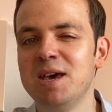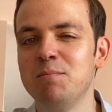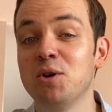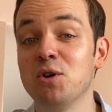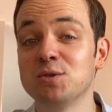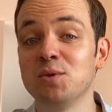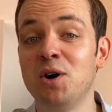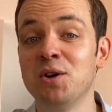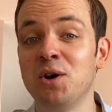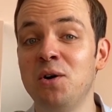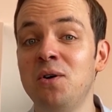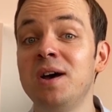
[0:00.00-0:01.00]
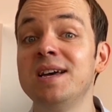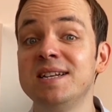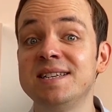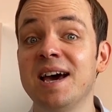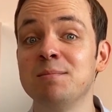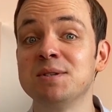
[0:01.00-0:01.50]
Because we all know
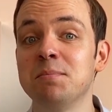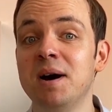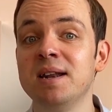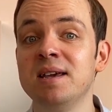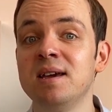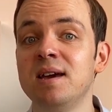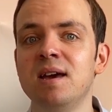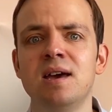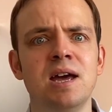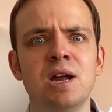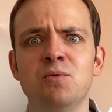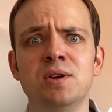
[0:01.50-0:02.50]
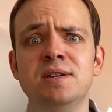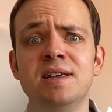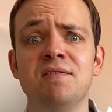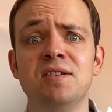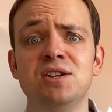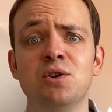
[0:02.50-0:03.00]
time is money and we
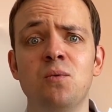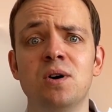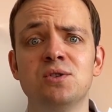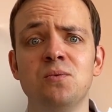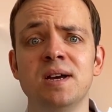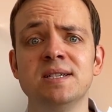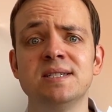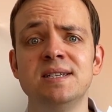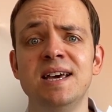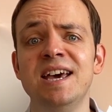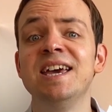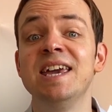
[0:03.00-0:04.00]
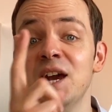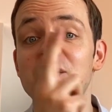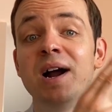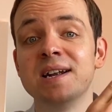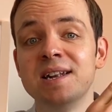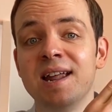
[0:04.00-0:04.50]
definitely don't want to waste it. Here
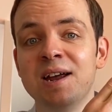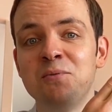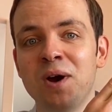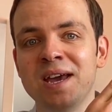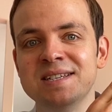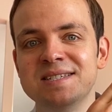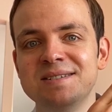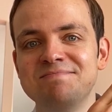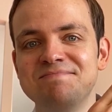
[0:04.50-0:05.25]
are the 9 ways.